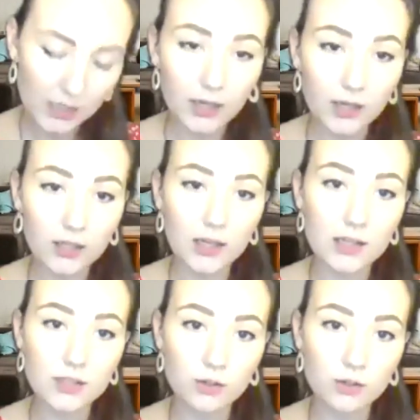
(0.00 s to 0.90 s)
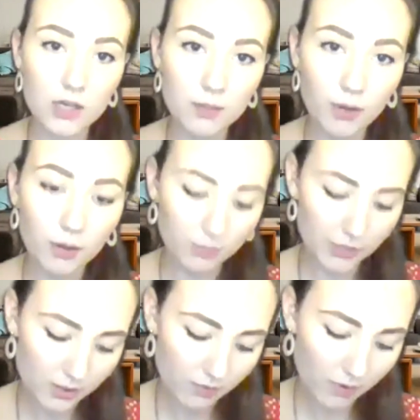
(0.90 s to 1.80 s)
an air source heat pump
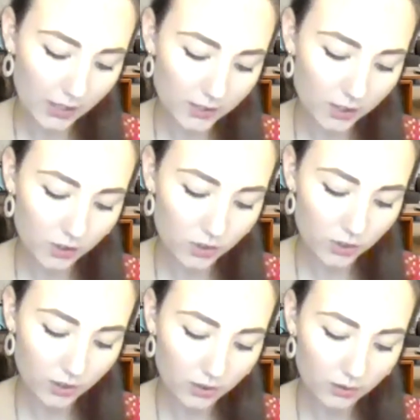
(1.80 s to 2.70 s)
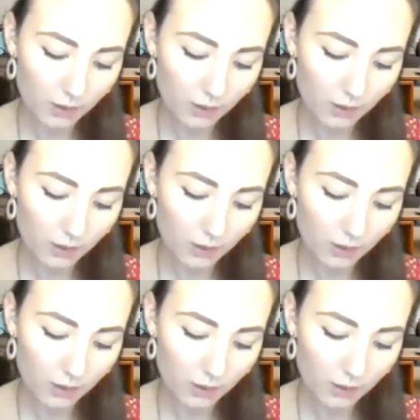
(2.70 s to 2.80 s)
is the right solution,